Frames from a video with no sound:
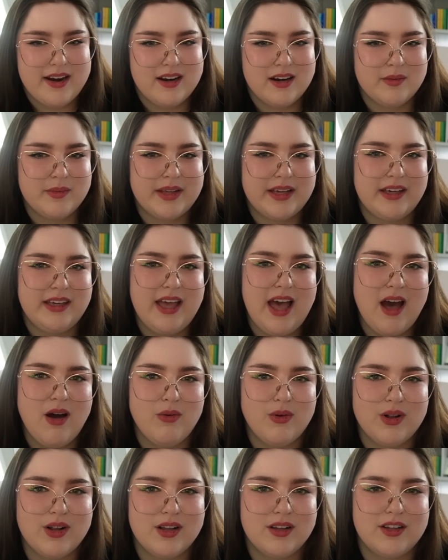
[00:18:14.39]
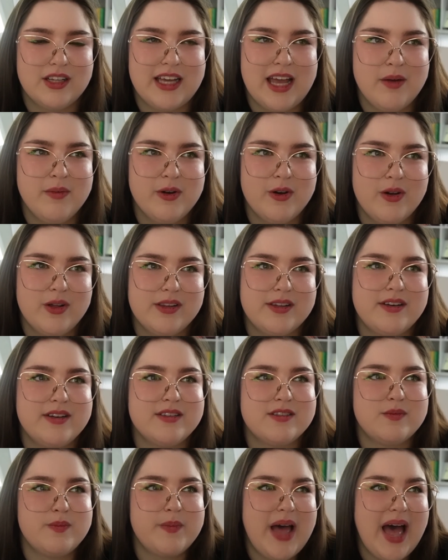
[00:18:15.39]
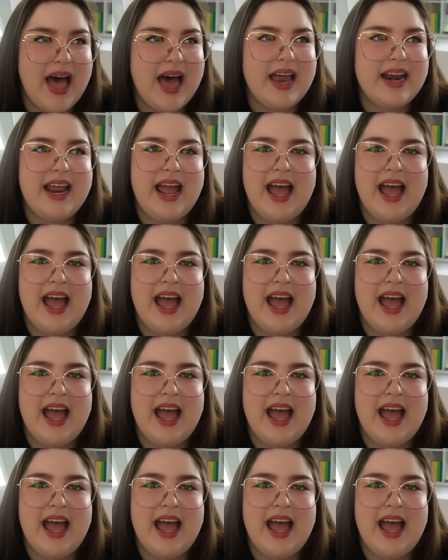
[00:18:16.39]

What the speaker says: And I'm like, yeah, well, the camera quality is bad